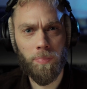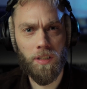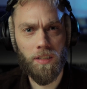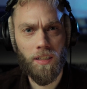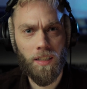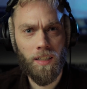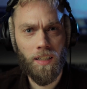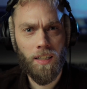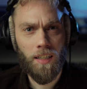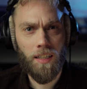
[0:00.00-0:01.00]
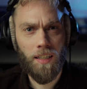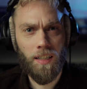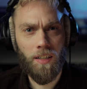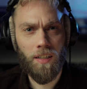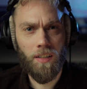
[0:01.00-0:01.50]
but
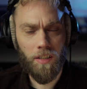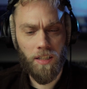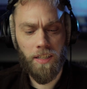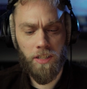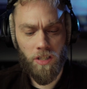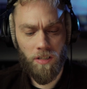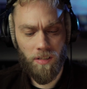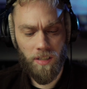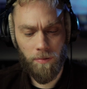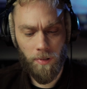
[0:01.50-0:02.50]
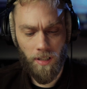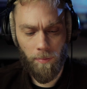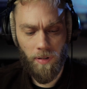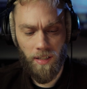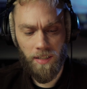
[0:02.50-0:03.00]
occasionally when I
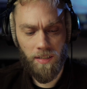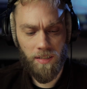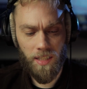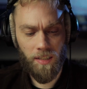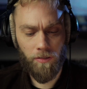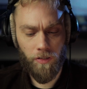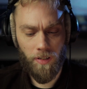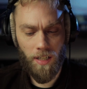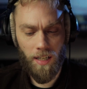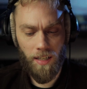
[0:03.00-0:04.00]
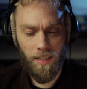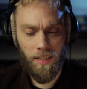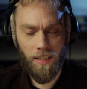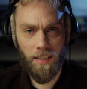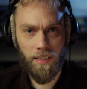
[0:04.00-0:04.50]
play the synth, I
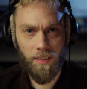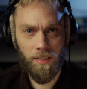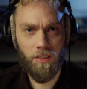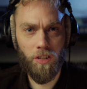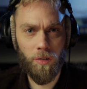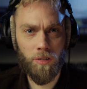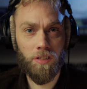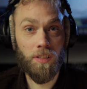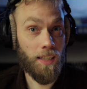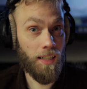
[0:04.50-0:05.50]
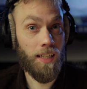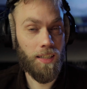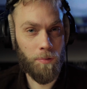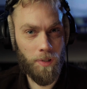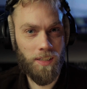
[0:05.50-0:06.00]
hit notes that I
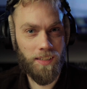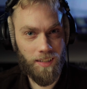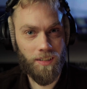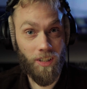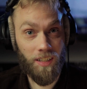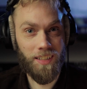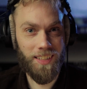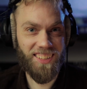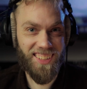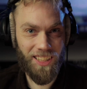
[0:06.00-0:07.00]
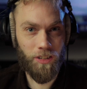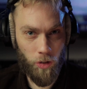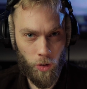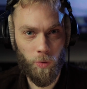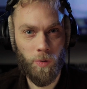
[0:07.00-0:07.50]
really did not intend
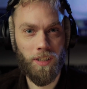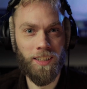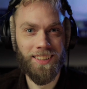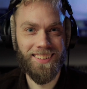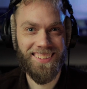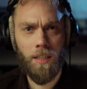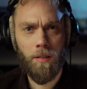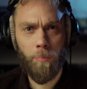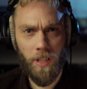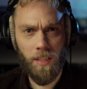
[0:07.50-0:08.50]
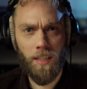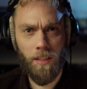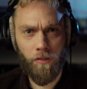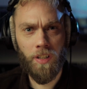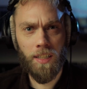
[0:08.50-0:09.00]
to. But
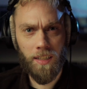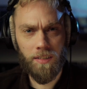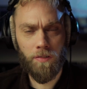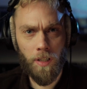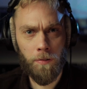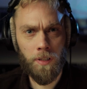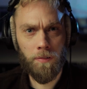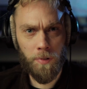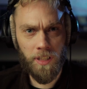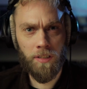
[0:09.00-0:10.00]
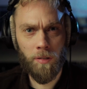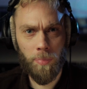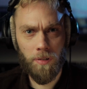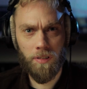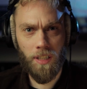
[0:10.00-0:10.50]
I think it's very
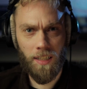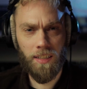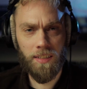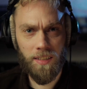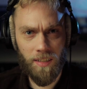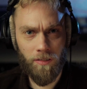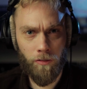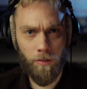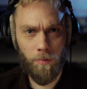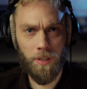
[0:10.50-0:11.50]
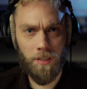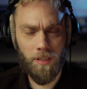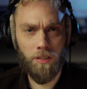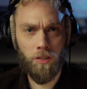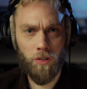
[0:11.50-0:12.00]
reasonable that a synth with
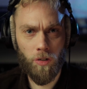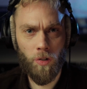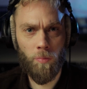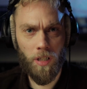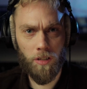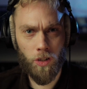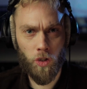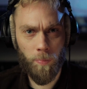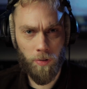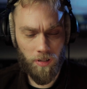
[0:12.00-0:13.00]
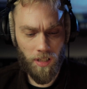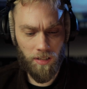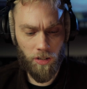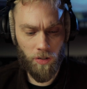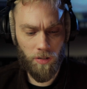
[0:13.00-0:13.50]
so much
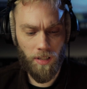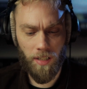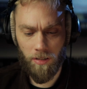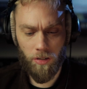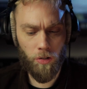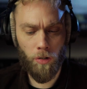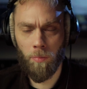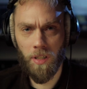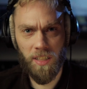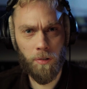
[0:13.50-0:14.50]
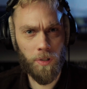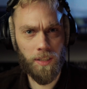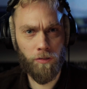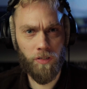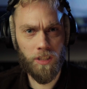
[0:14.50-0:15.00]
potential and so many
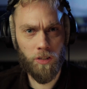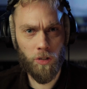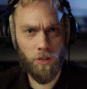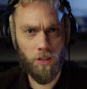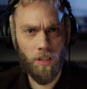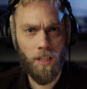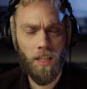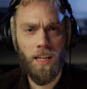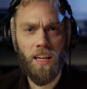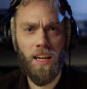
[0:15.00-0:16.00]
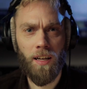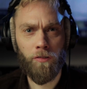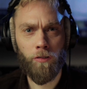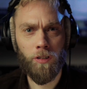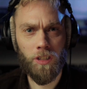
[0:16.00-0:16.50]
great features
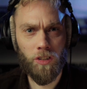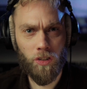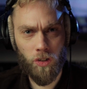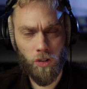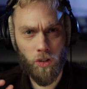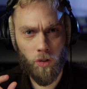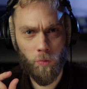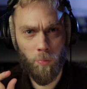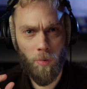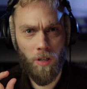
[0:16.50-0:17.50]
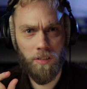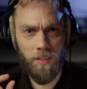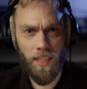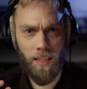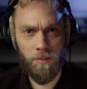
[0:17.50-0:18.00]
have small
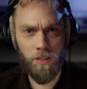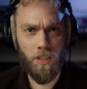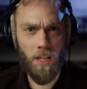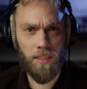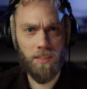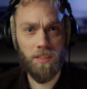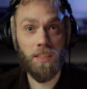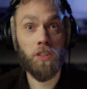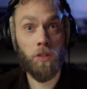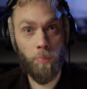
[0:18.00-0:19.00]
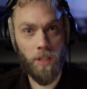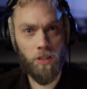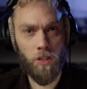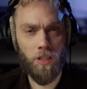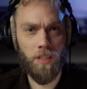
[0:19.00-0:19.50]
downsides,
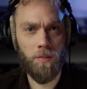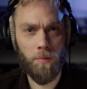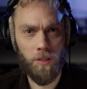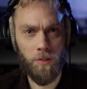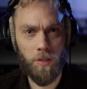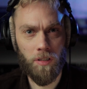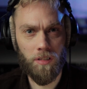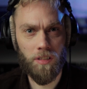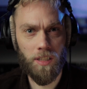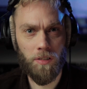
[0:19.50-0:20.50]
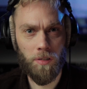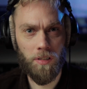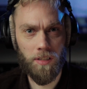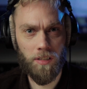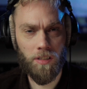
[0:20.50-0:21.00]
especially when you consider
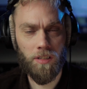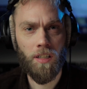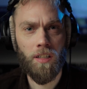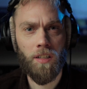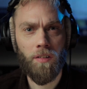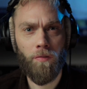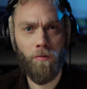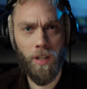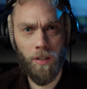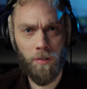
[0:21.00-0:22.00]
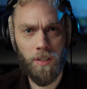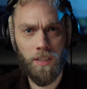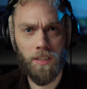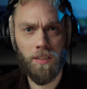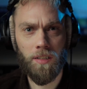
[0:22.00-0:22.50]
its
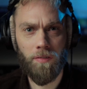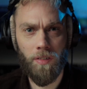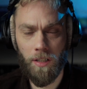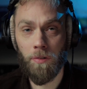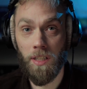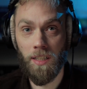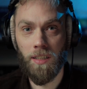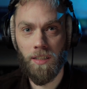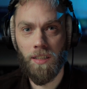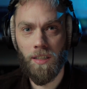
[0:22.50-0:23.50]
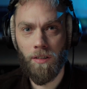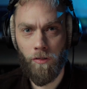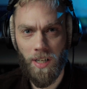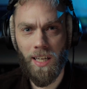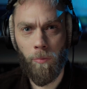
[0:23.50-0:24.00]
very, very
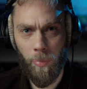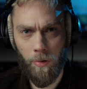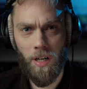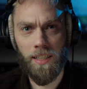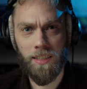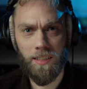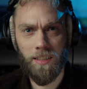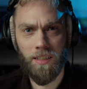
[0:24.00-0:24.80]
fine price.